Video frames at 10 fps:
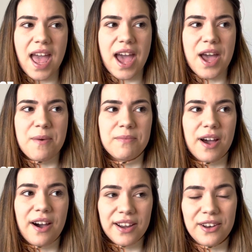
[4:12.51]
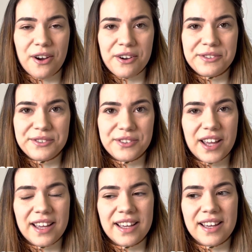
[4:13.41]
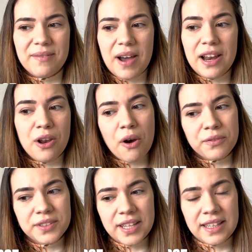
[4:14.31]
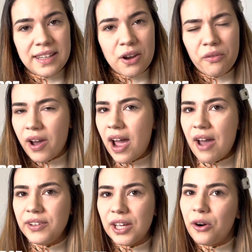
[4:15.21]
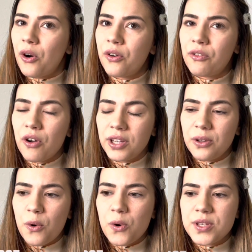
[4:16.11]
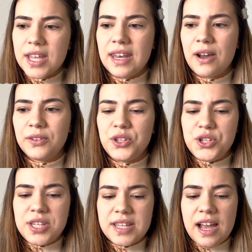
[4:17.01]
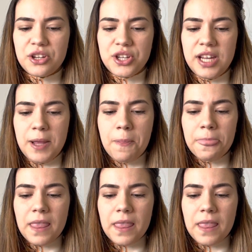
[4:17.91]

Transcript: I loved the idea of her having a rocking horse, and now that she's actually